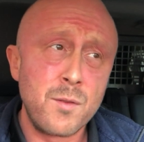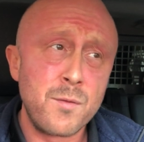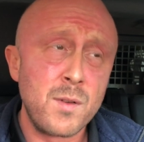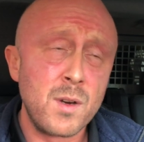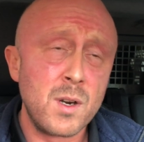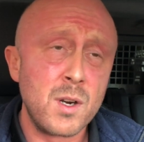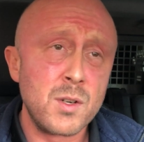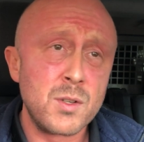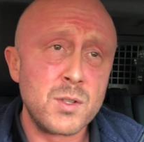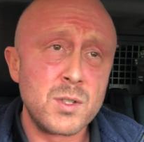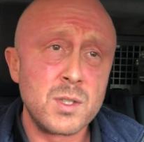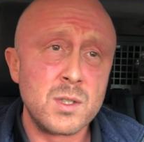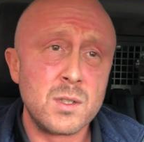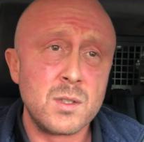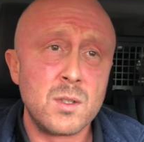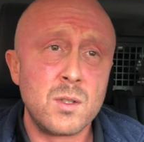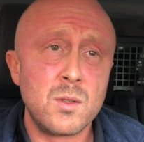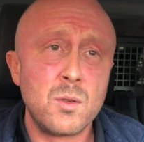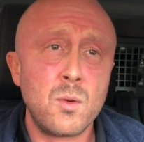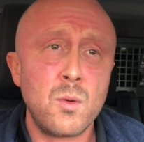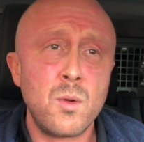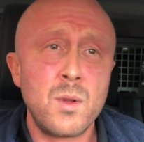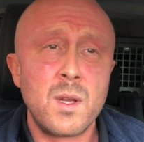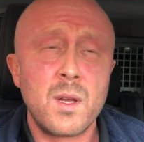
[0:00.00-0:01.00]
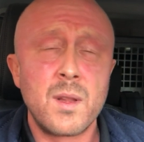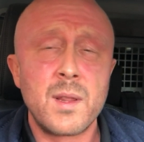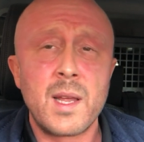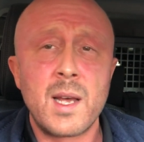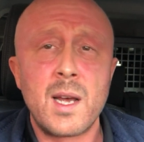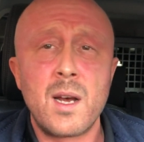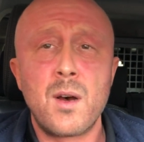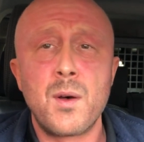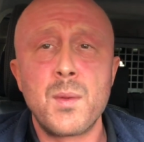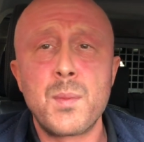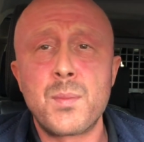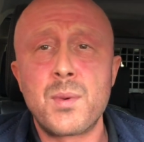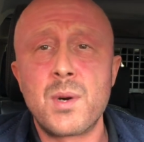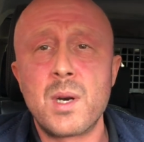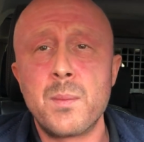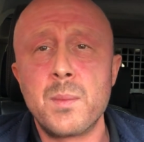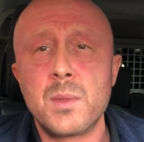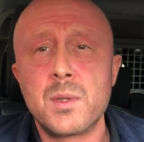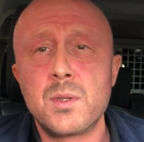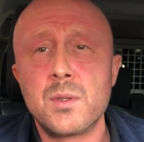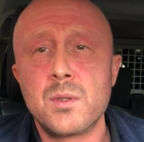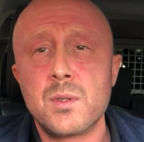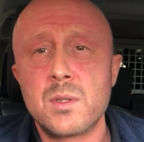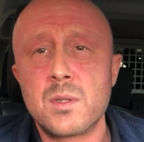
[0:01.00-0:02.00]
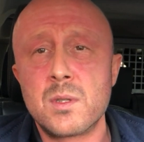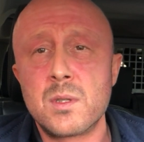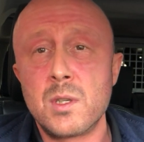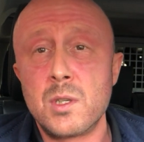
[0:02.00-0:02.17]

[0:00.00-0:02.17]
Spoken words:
function and all the other health parameters